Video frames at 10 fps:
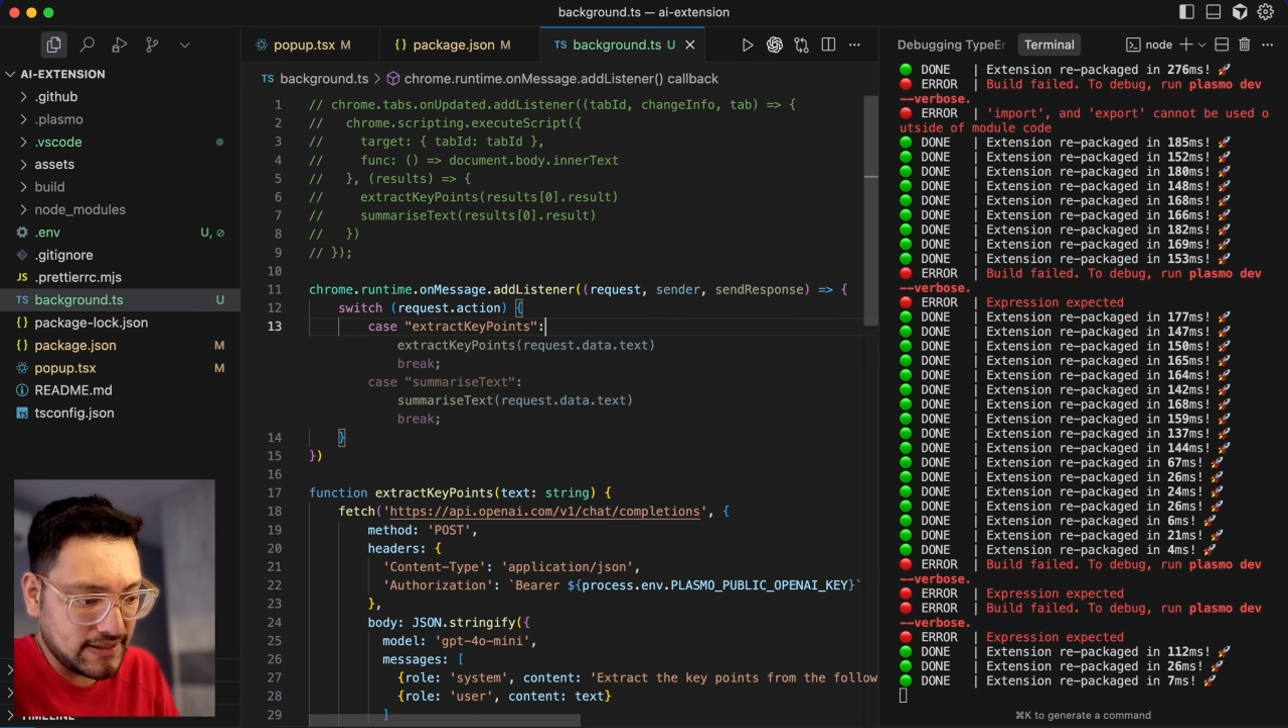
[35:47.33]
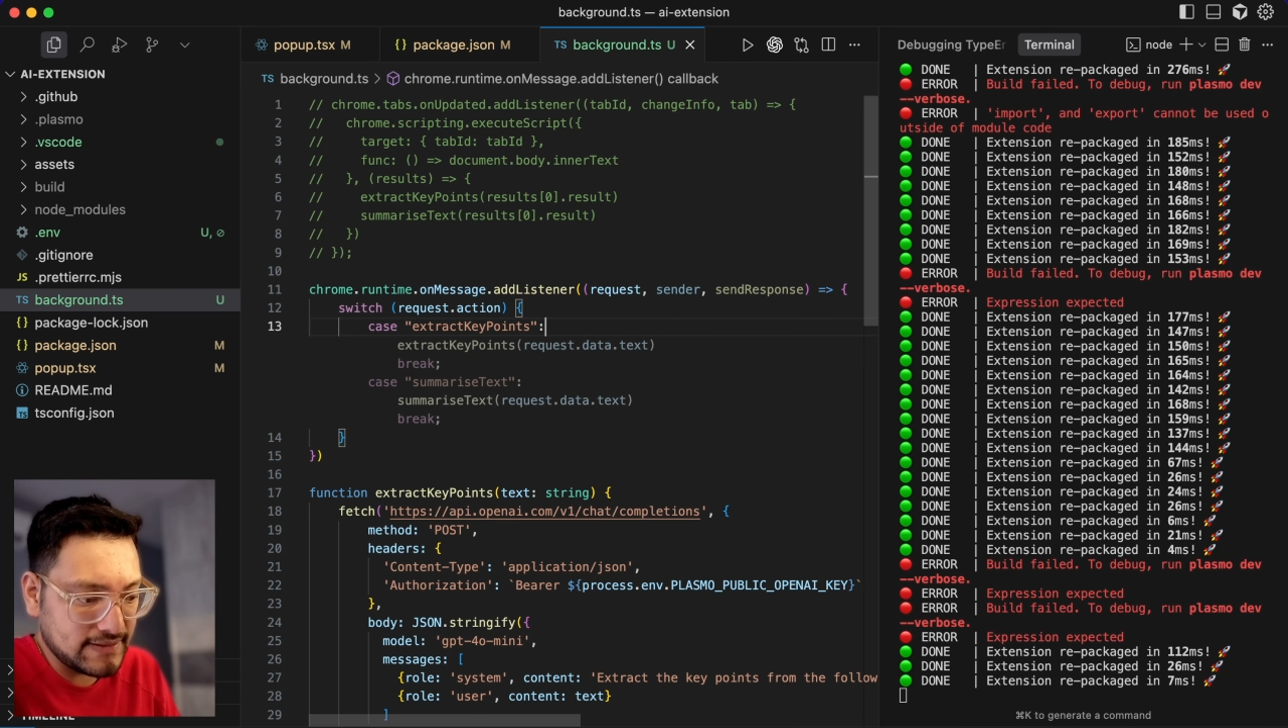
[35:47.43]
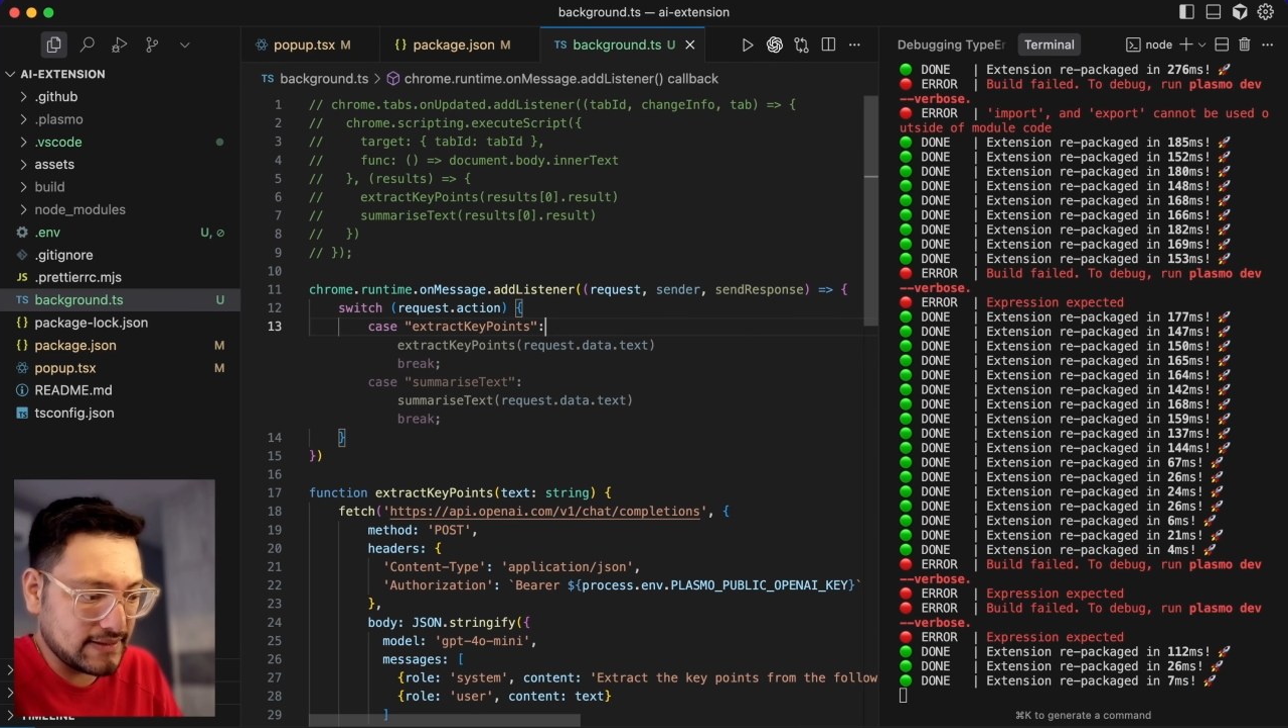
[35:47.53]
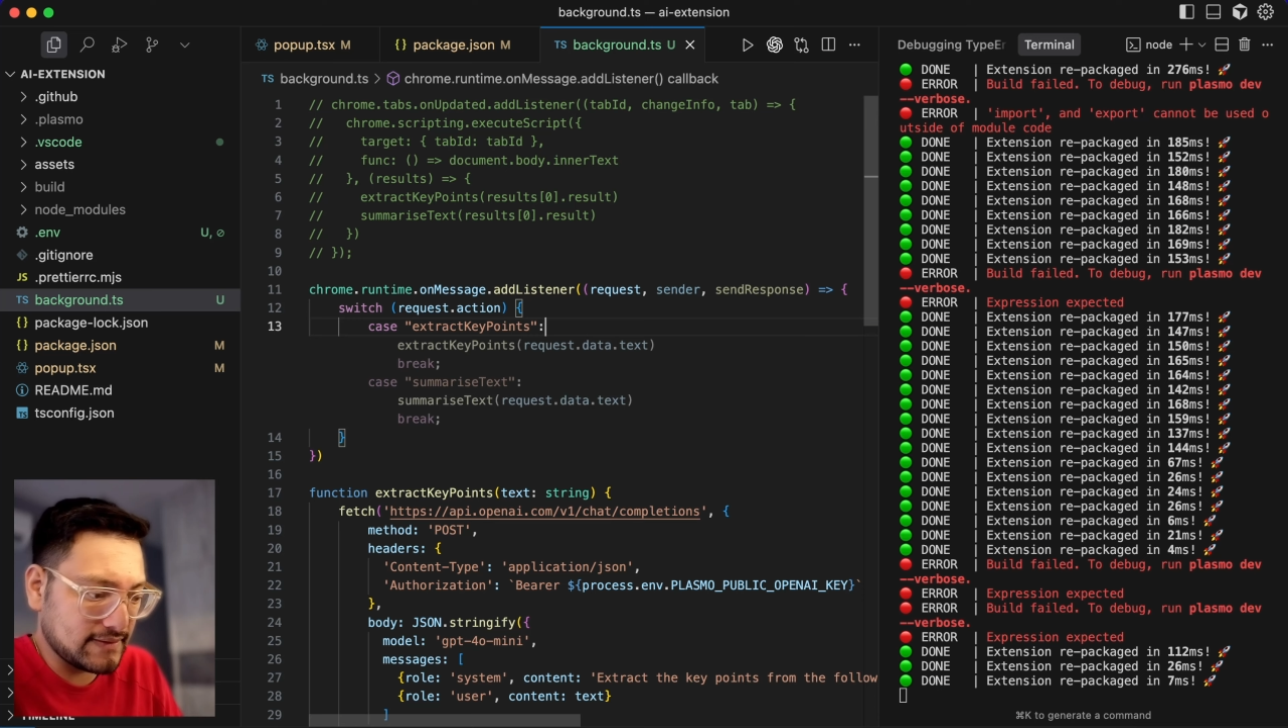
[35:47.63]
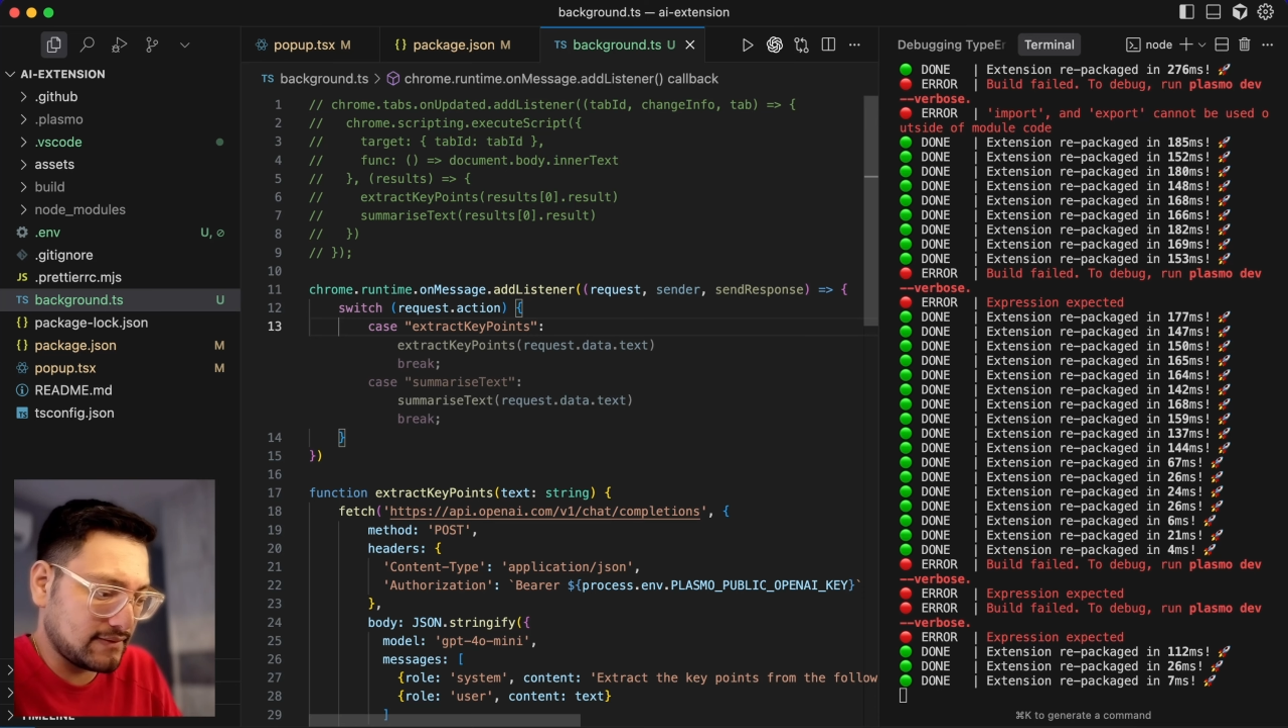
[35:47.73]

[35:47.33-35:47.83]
text,